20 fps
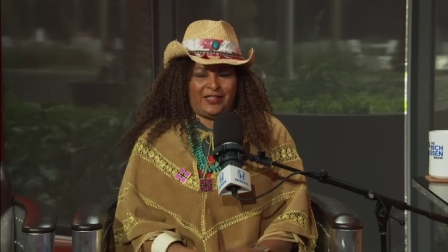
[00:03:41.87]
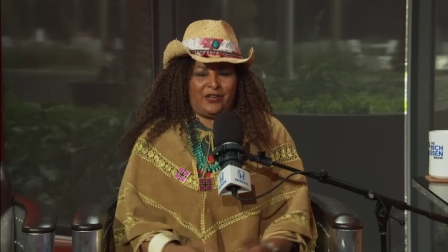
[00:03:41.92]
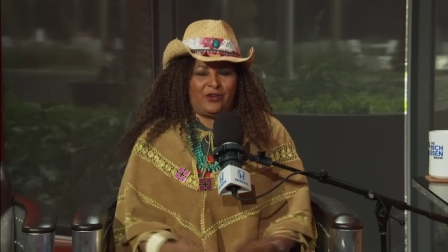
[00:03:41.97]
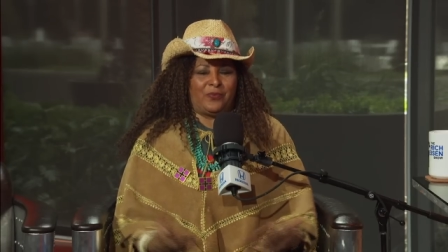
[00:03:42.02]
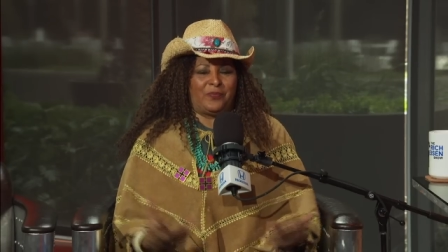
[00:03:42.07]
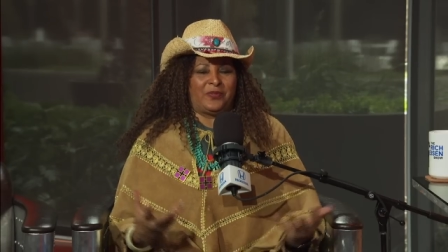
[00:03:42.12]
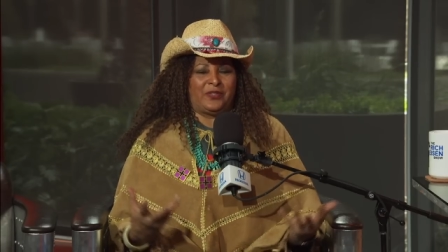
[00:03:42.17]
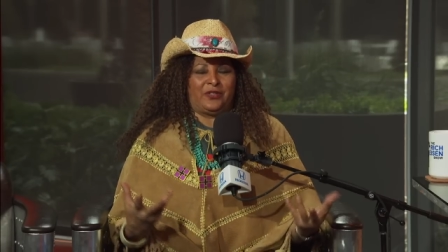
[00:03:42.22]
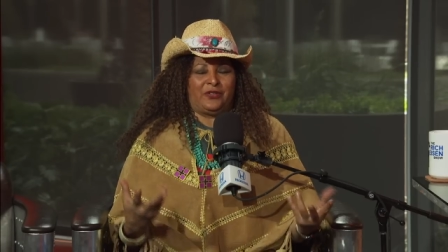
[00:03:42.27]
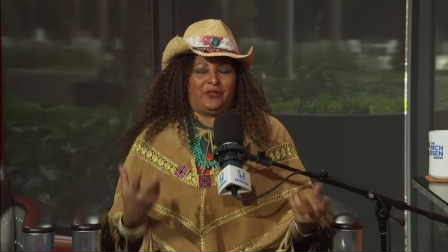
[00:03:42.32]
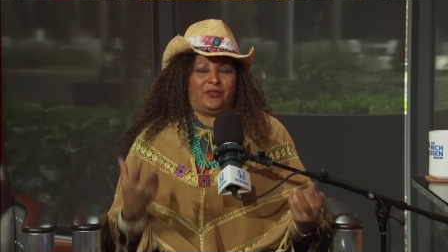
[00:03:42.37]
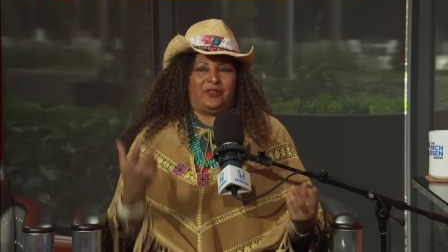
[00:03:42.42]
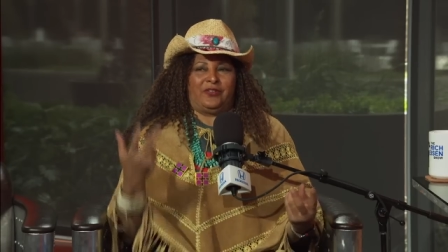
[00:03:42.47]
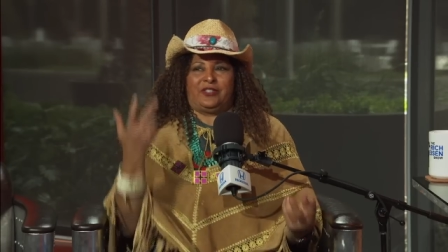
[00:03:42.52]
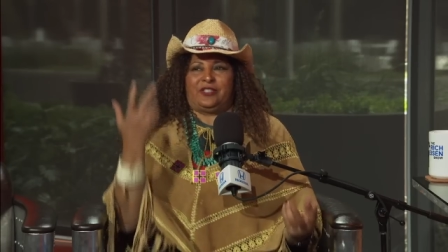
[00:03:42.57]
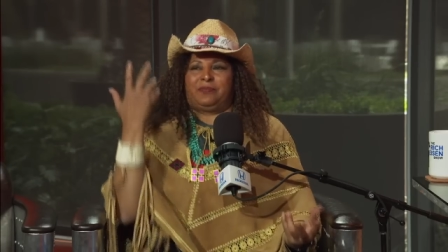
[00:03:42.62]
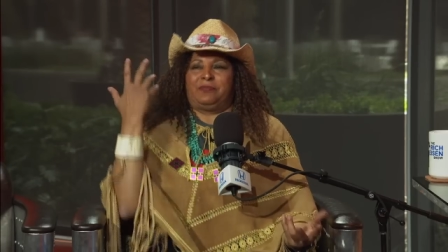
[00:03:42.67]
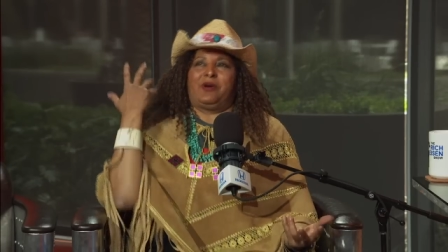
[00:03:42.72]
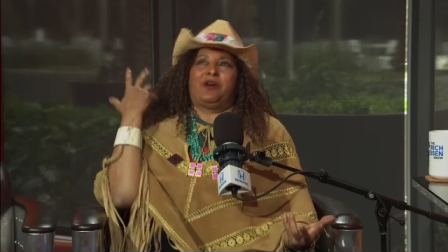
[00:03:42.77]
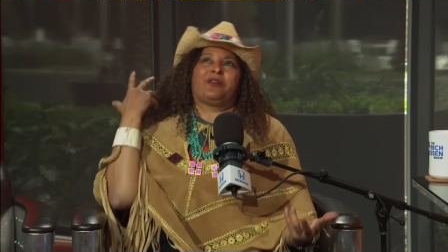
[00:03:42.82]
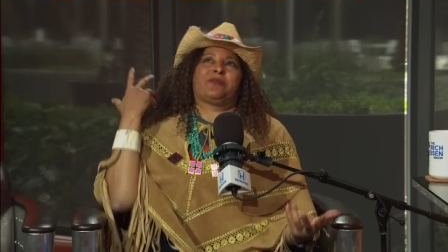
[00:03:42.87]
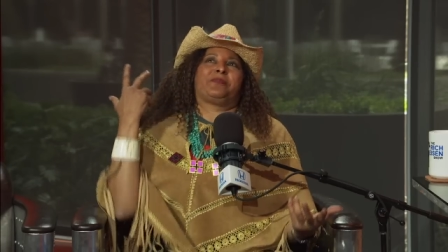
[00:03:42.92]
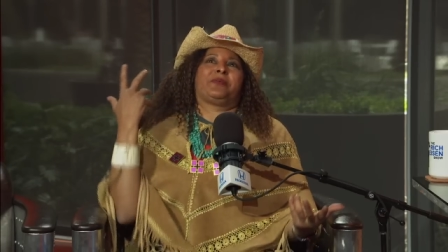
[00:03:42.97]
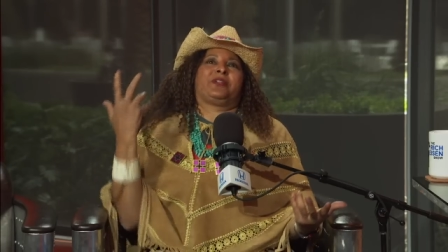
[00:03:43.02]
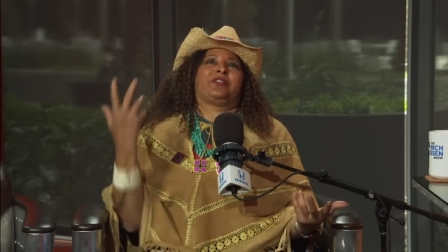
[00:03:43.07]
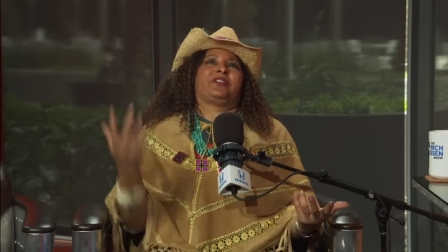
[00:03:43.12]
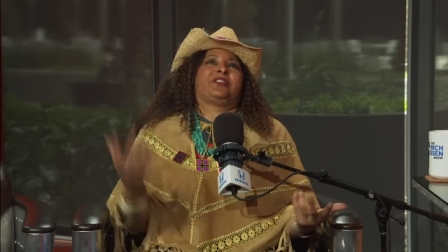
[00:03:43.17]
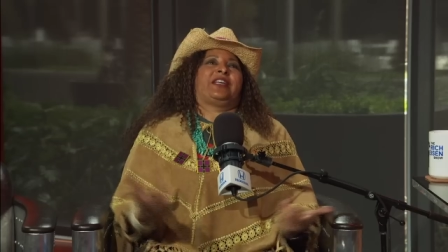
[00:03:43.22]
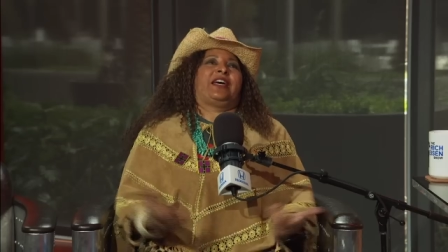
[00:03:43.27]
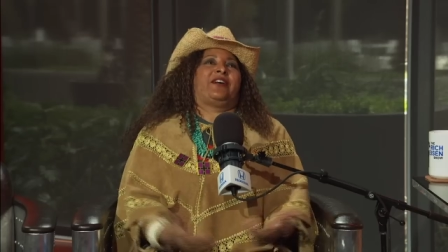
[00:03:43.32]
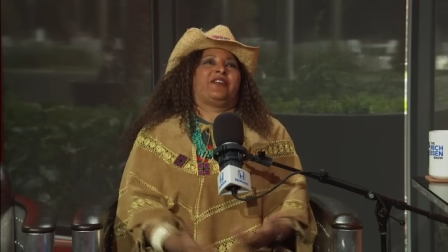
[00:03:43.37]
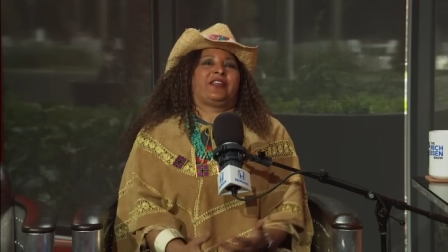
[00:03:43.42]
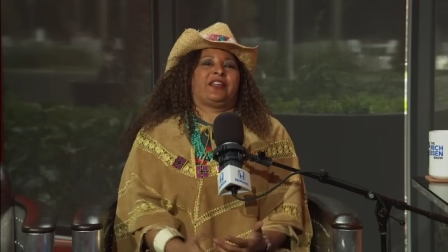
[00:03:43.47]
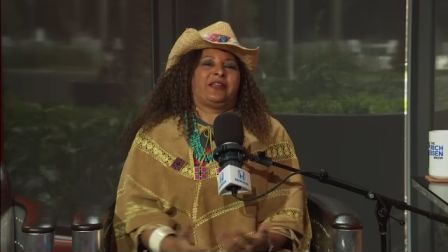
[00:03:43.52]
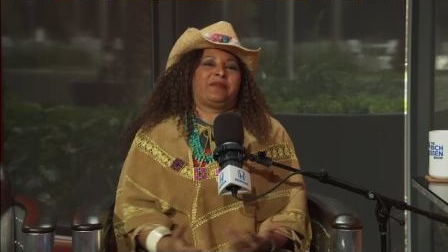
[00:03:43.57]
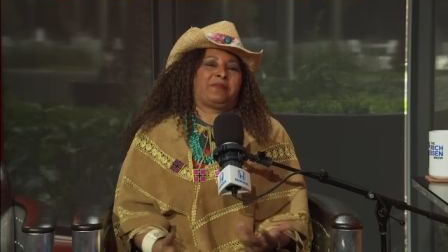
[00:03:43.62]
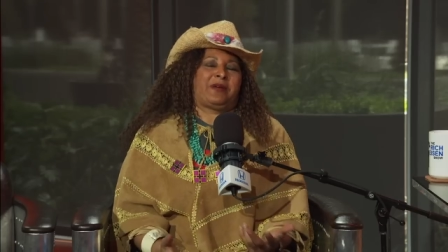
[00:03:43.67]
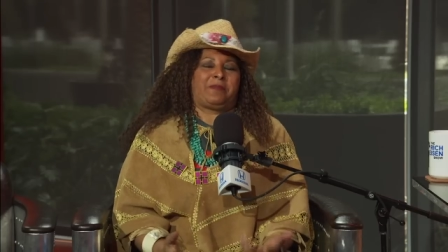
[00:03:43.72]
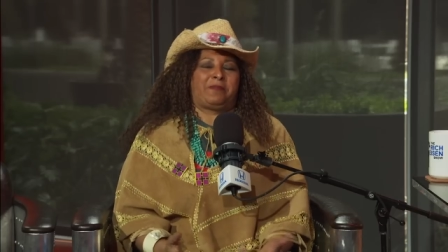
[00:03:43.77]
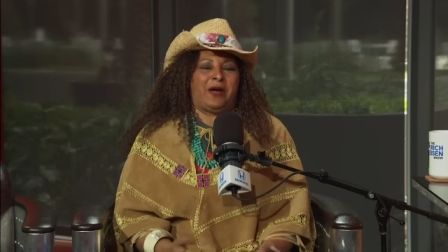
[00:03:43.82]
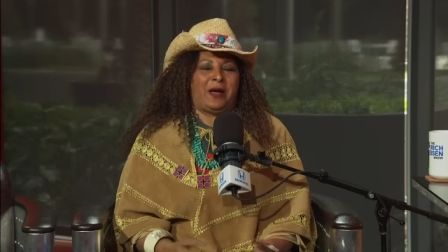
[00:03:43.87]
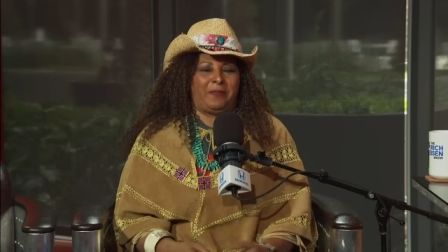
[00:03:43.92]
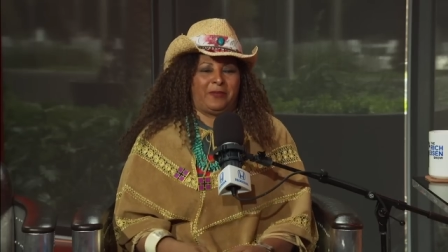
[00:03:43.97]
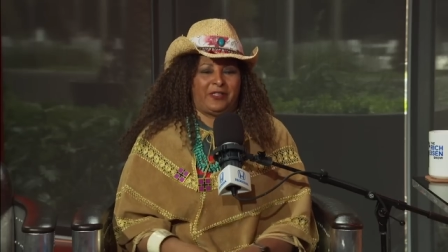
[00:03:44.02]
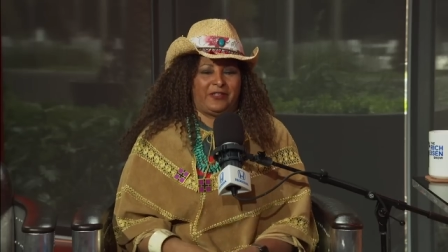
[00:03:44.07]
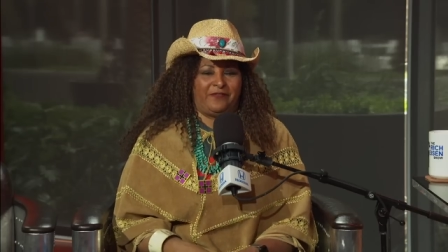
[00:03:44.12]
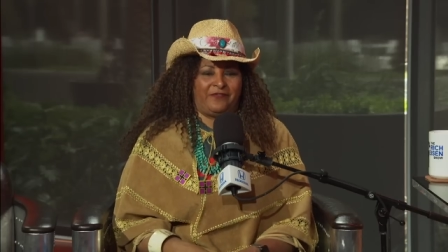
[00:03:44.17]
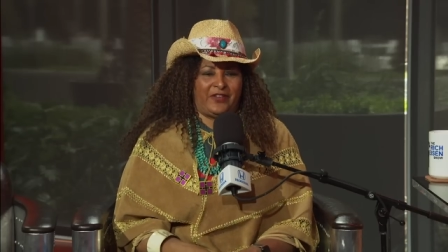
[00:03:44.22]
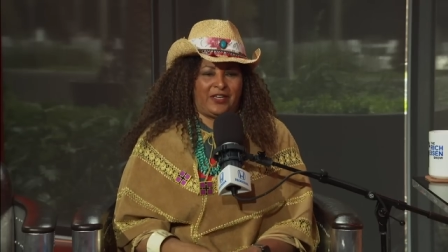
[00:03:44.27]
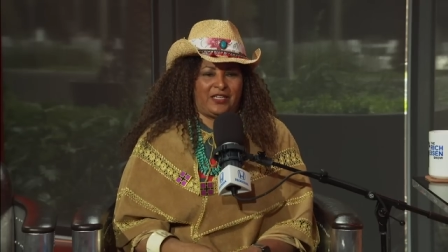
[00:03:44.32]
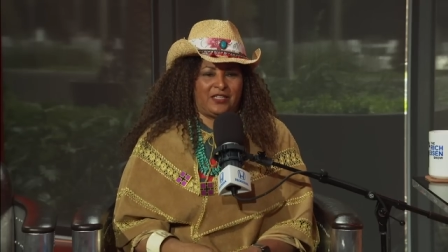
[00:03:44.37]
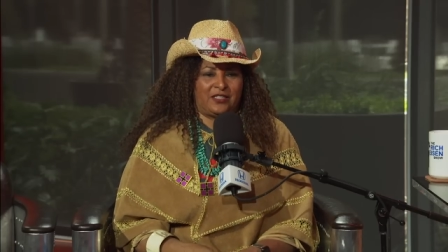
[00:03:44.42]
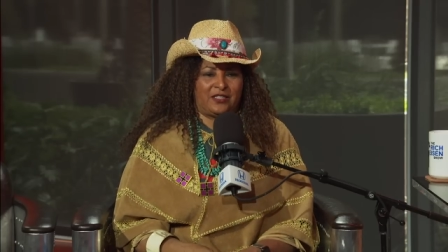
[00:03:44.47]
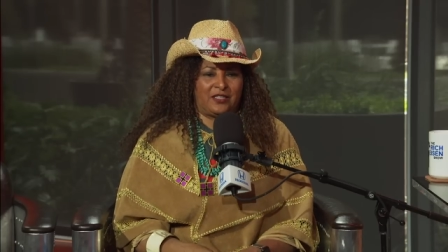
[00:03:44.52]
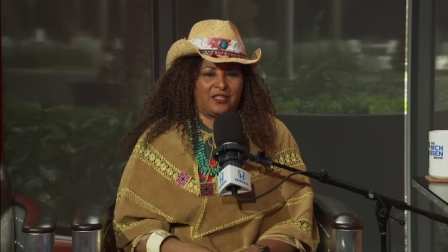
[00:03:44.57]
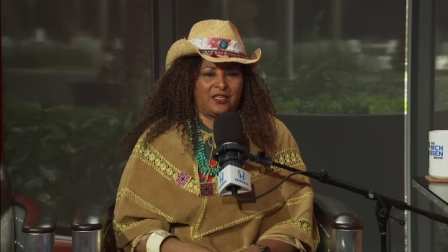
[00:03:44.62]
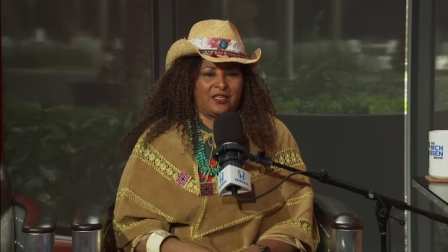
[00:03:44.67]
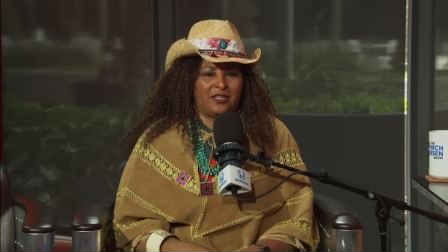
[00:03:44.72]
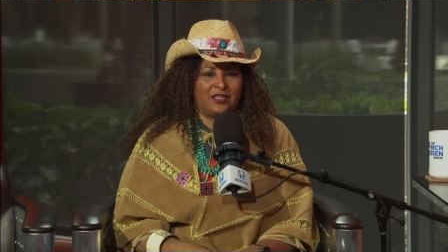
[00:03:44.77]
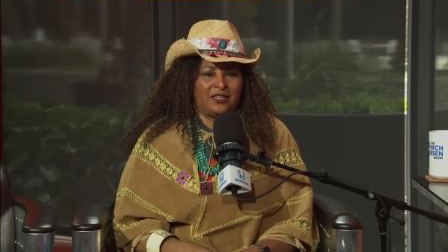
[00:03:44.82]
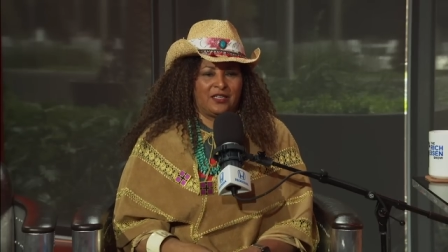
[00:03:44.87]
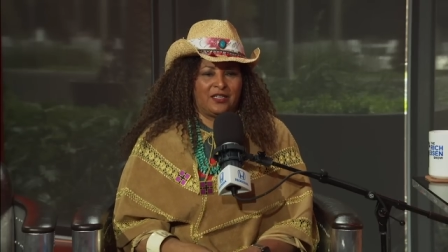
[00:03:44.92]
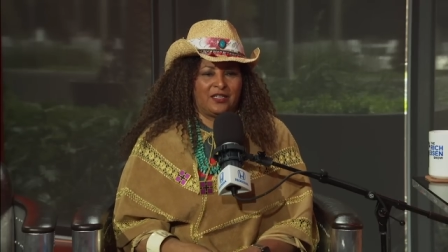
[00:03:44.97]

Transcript: They opened the door, smoke billowed out. It hit my mom in the face.